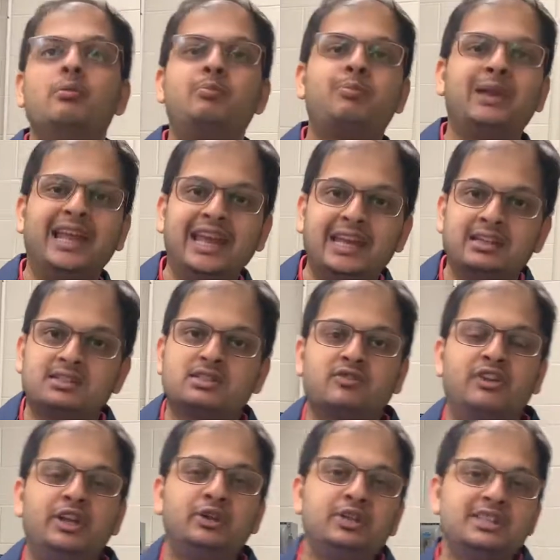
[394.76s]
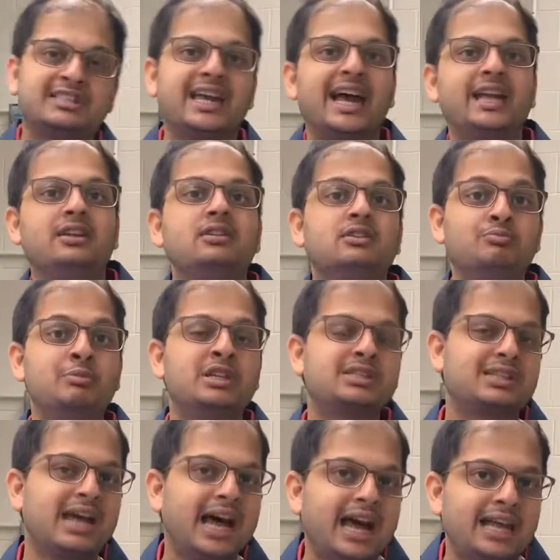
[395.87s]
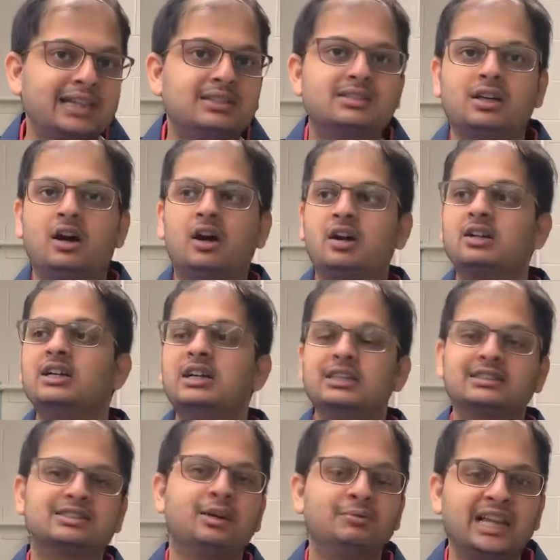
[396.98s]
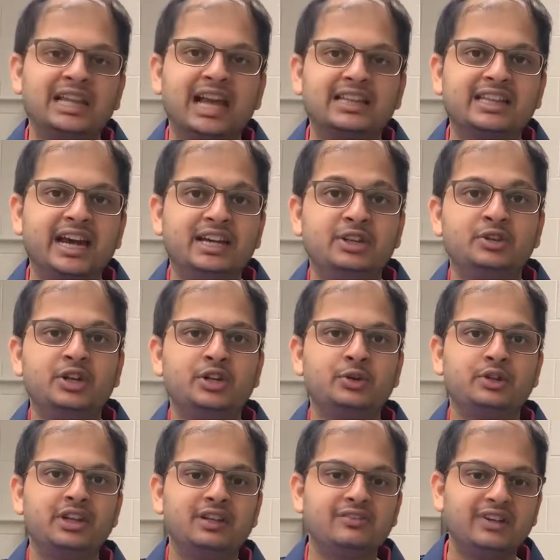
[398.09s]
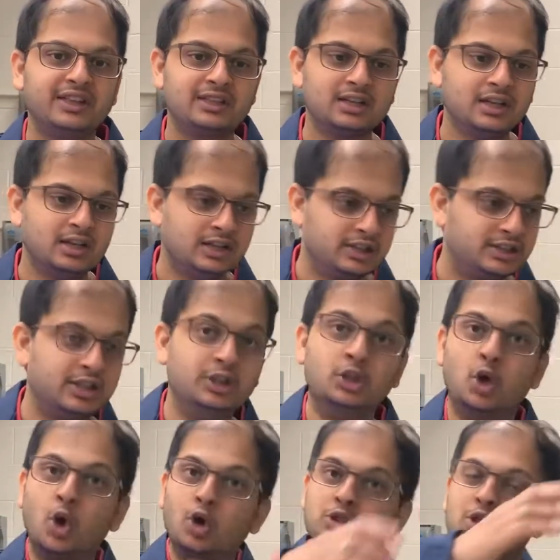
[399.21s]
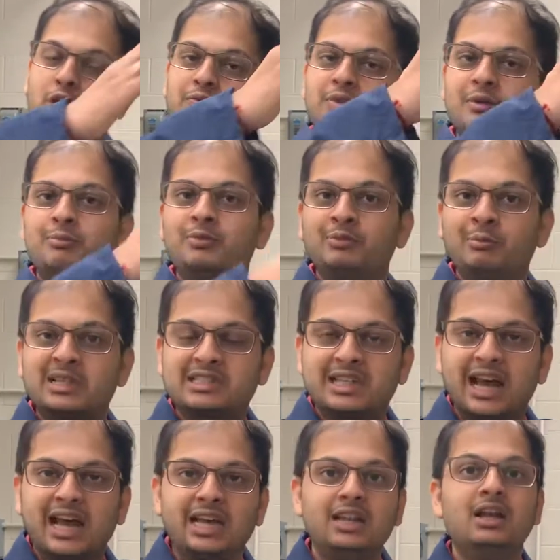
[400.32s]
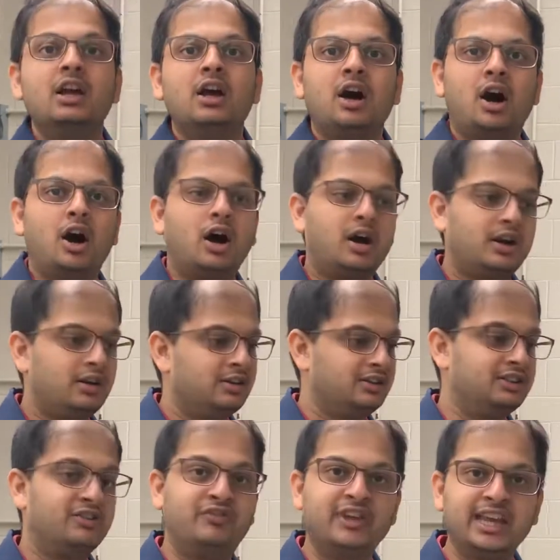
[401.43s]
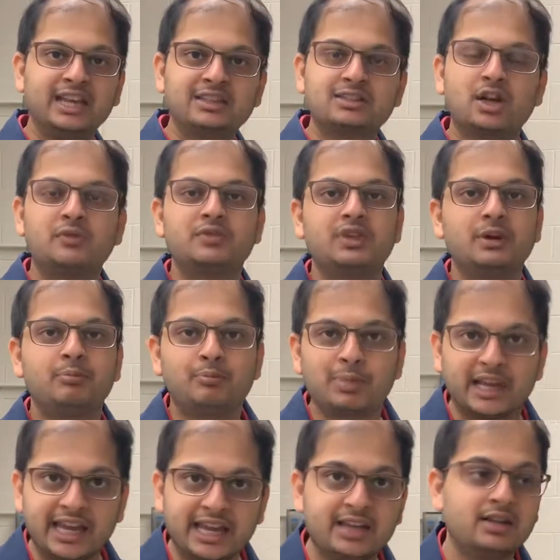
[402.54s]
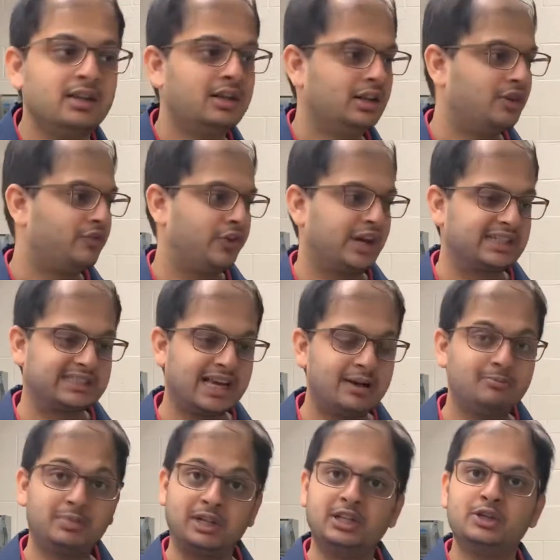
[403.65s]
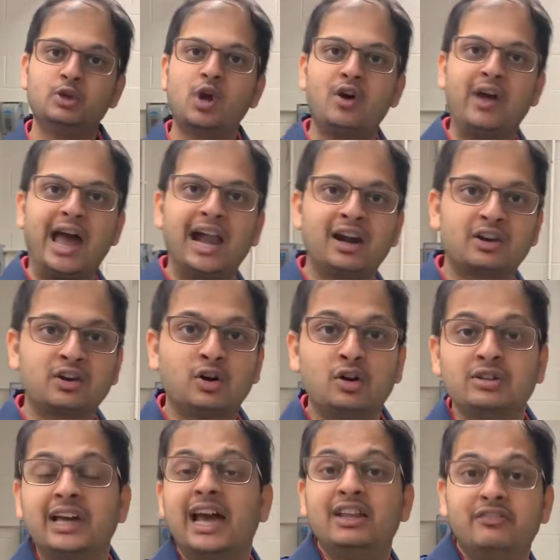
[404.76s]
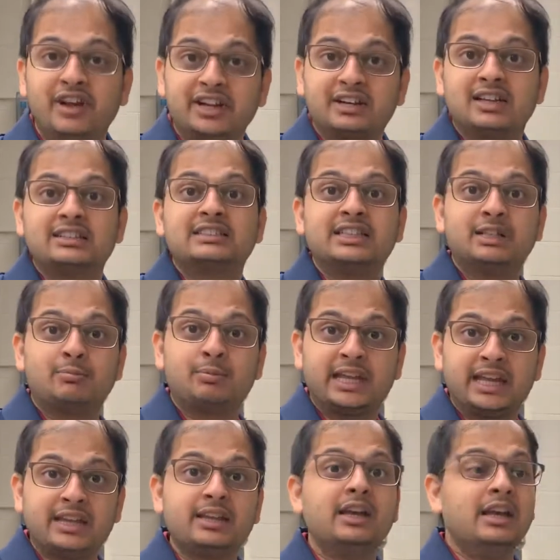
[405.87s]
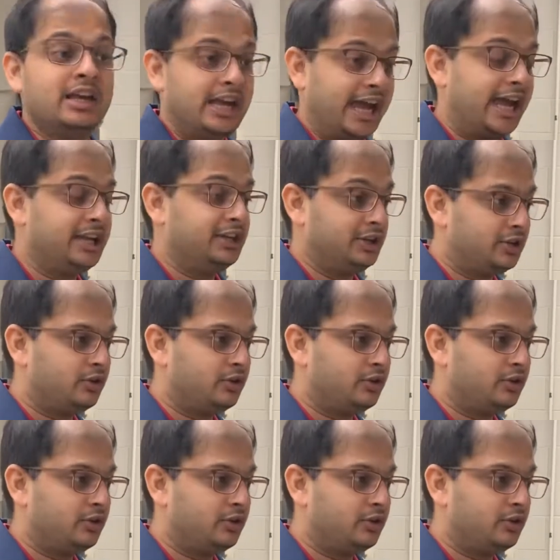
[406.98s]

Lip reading: planes, when you design missiles or something like that, you need to deal with the nose of the missile or the wings of the plane. For example, you have aileron, elevators in the plane, and